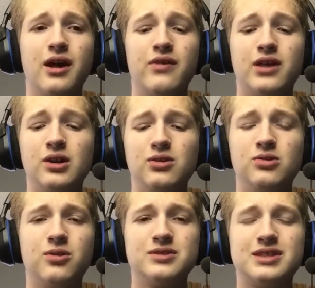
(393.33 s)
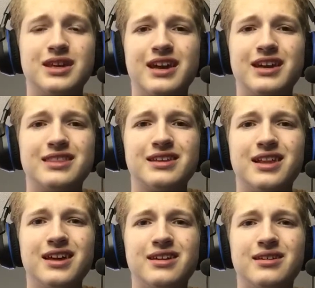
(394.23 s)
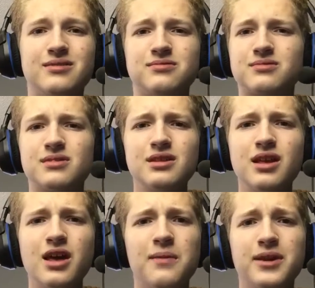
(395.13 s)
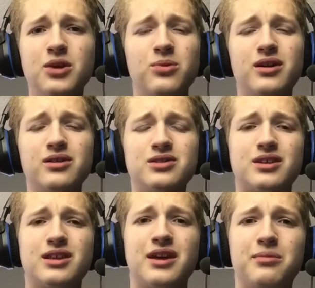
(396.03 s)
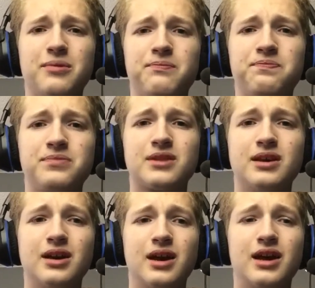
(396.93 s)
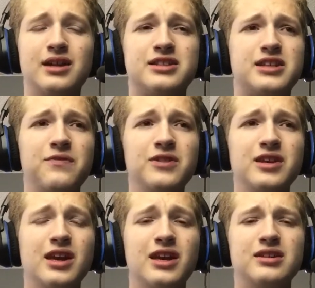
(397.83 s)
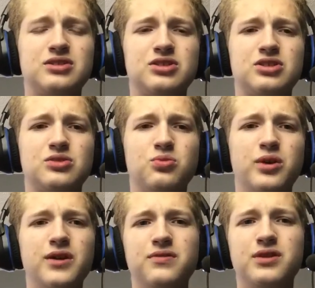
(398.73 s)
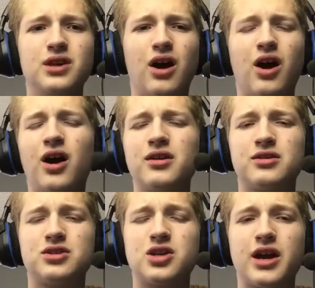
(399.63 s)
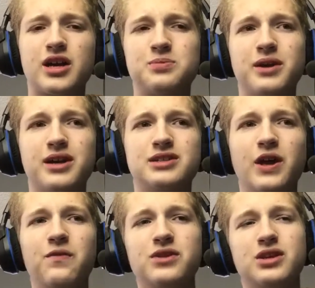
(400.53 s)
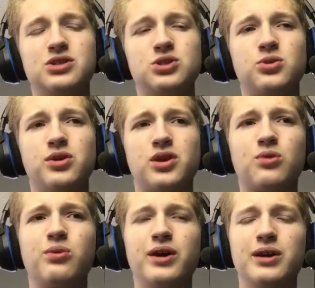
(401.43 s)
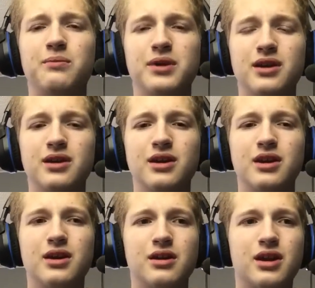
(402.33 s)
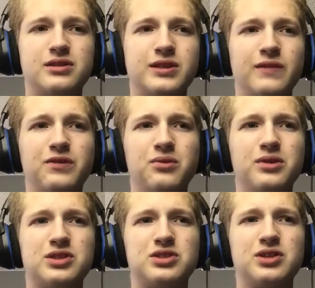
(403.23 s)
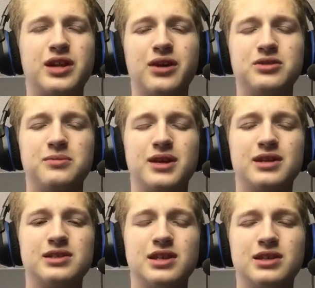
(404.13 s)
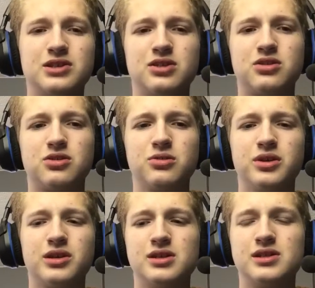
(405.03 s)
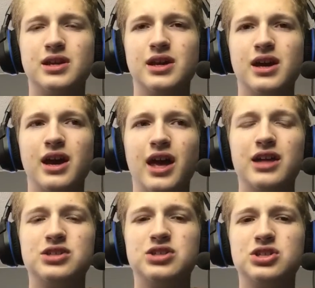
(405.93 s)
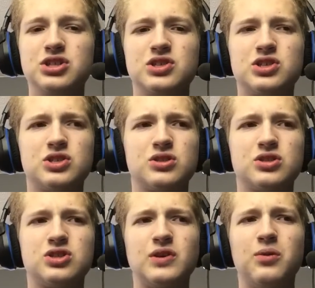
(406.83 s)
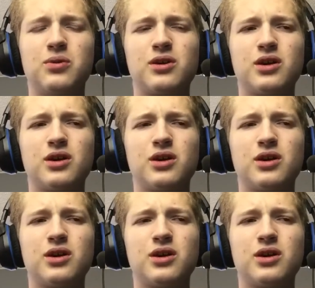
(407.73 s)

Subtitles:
that you don't see anything like it anywhere else on the album. And it's definitely one of the odder tracks, but I definitely enjoyed it quite a bit. And it's definitely one that stood out to me as I listened through it, because it's just so